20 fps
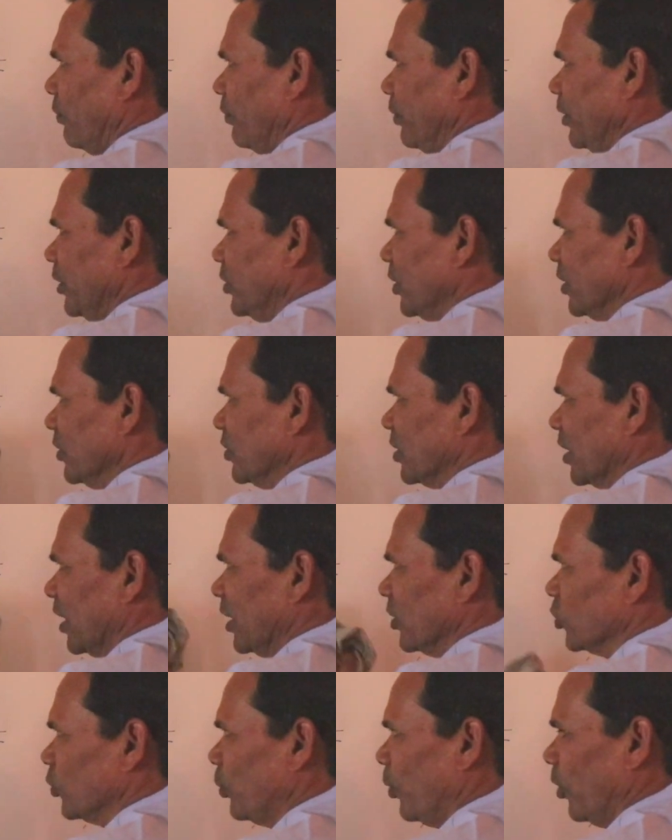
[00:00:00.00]
we just
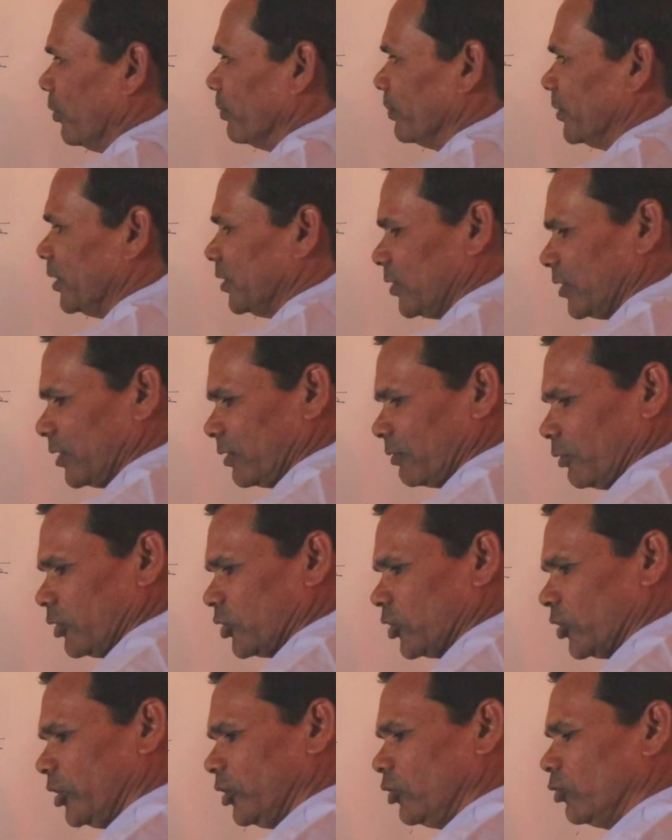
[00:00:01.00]
transform this
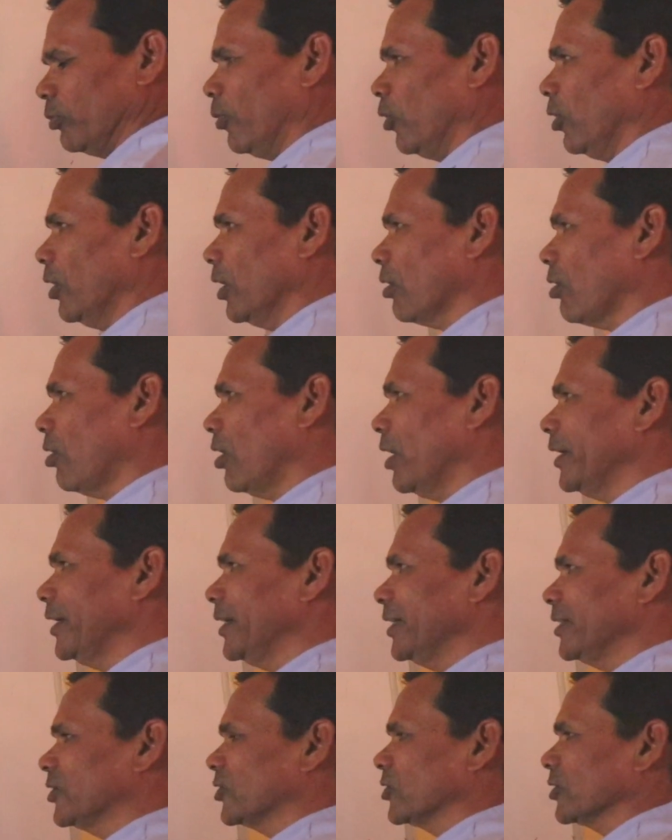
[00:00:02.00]
equation into polar
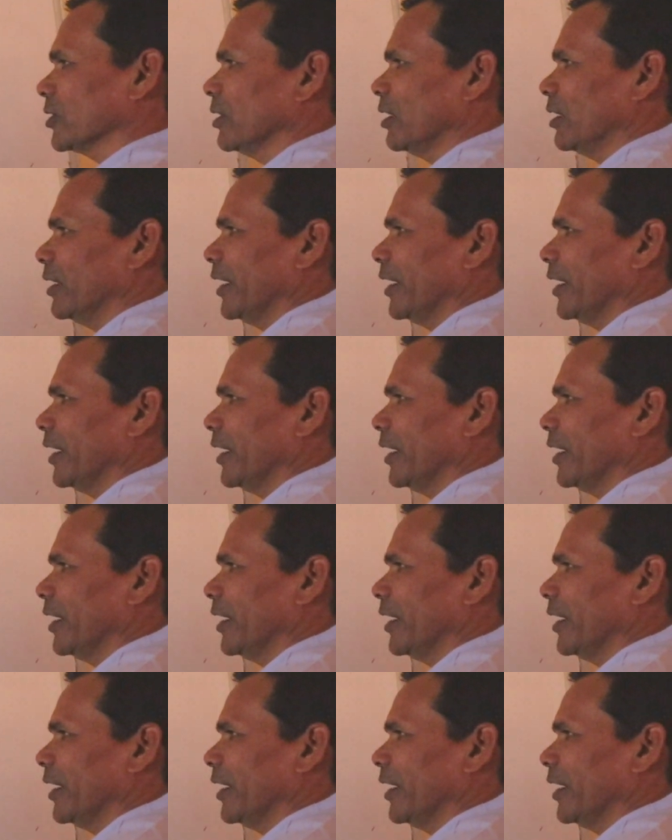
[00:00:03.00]
coordinates.